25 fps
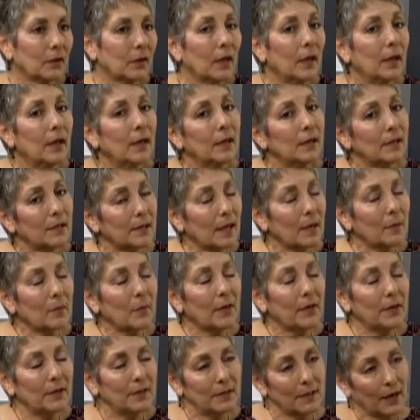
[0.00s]
Mm -hmm. Same
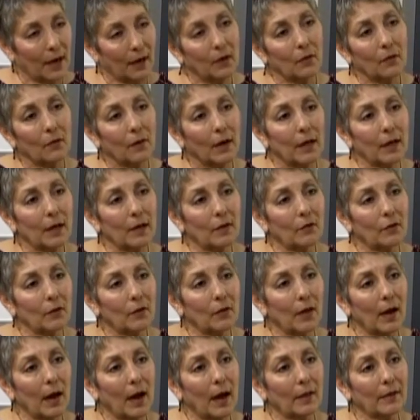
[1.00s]
with the decorating for
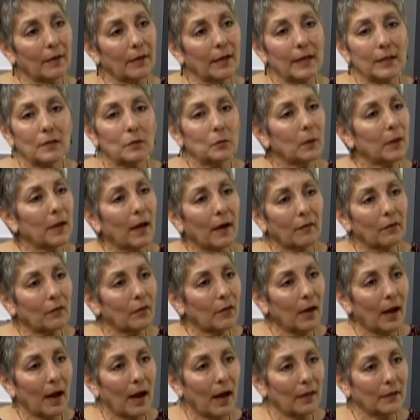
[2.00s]
the holidays, whatever
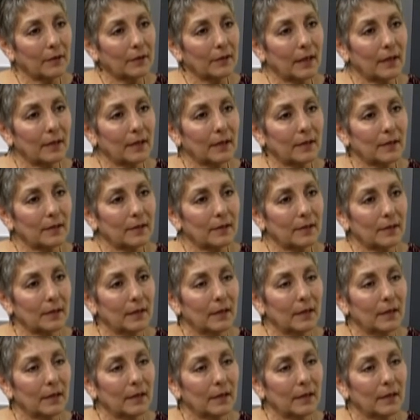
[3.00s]
the holiday is.